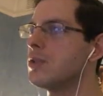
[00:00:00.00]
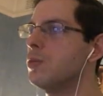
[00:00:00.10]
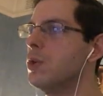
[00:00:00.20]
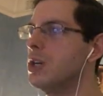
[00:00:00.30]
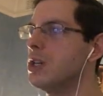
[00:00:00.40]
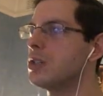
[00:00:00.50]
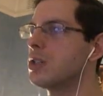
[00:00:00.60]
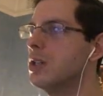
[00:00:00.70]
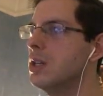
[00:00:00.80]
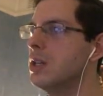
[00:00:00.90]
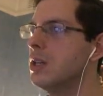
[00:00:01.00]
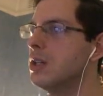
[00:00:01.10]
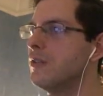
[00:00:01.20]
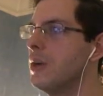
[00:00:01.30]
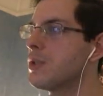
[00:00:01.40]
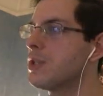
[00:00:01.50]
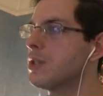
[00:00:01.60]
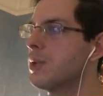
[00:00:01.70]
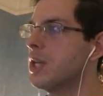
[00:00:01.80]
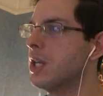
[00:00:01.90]
worse. And if that was just
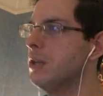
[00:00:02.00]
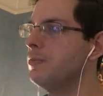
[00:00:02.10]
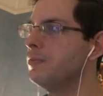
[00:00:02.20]
the beginning...